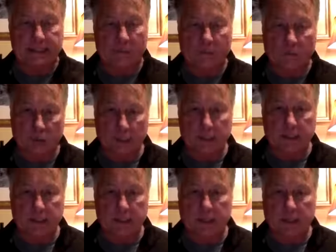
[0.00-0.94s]
the
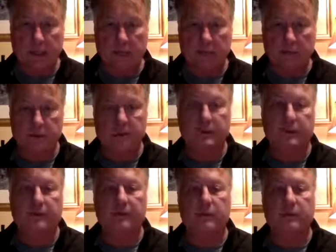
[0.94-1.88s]
wine Yao
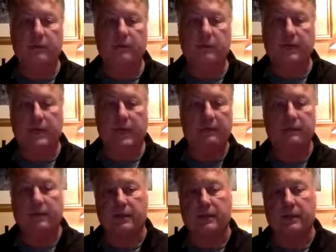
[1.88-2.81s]
discovered when he came
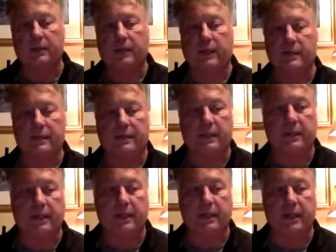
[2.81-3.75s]
to the U.S.
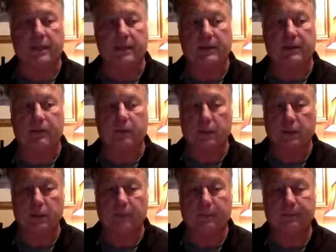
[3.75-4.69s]
He came here to
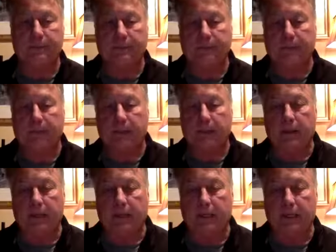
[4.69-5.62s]
work,
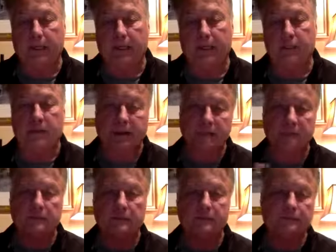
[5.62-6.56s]
and he
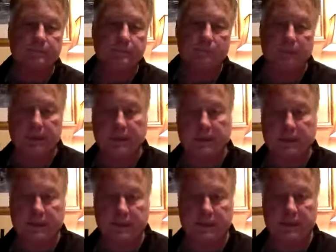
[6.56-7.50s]
traveled to many
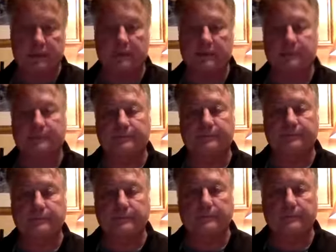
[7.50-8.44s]
different cities.
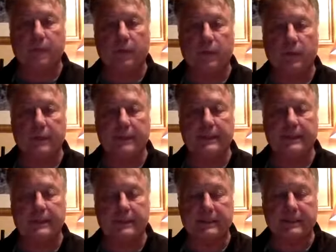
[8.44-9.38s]
And one of the things
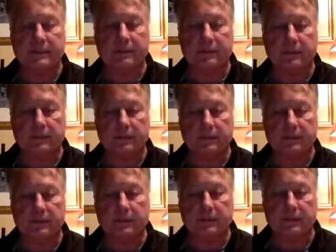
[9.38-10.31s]
he discovered
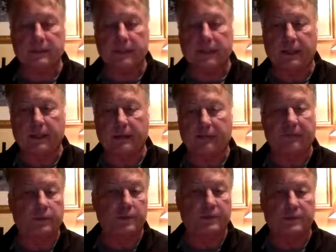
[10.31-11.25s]
was that the
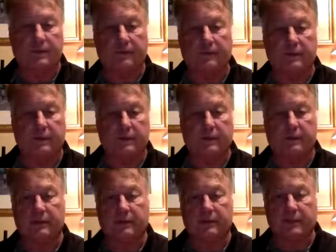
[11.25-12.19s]
food is different in
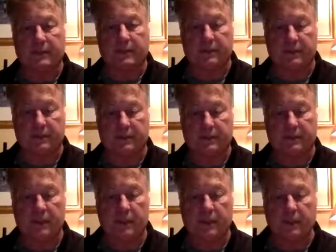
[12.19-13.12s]
the different cities. So
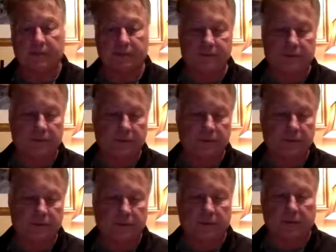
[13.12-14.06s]
the food in the
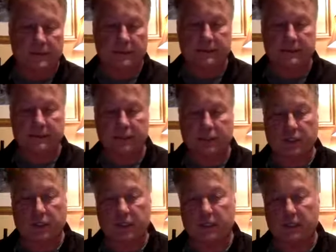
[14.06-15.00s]
Midwest and
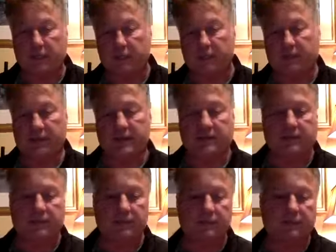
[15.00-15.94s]
Chicago is very
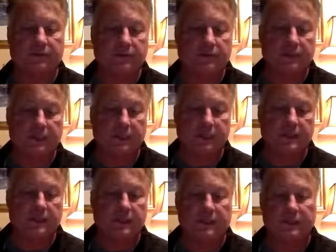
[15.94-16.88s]
different than the food in the
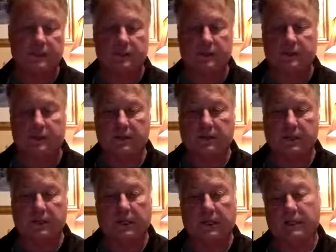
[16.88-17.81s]
East Coast or New
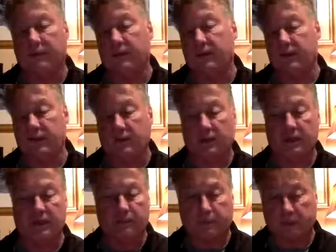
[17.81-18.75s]
York, and even New
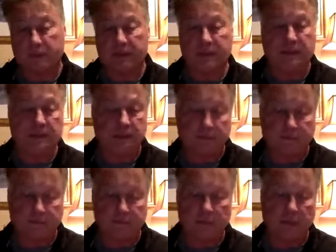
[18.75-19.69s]
York and Boston are
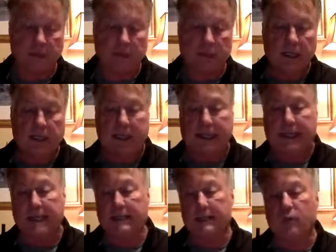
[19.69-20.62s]
different.
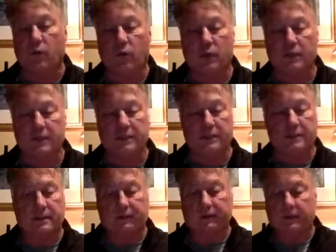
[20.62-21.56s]
And New Orleans is
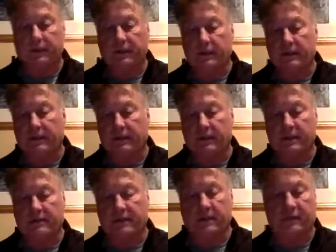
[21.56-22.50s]
different than
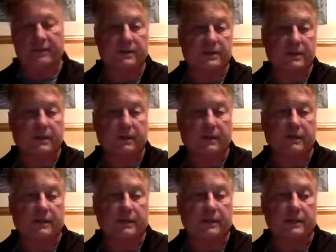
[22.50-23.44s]
San Francisco,
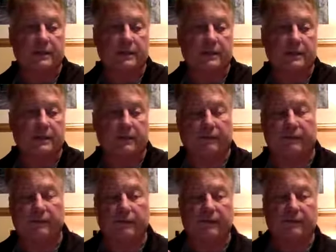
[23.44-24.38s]
for instance, in the
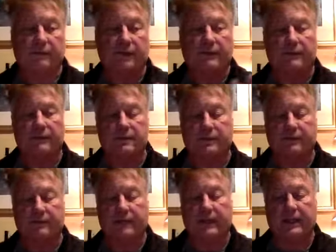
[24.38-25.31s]
food flavors and
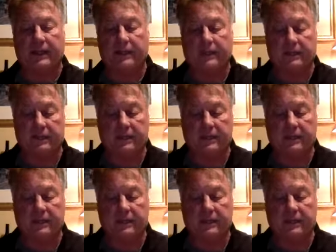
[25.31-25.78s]
flares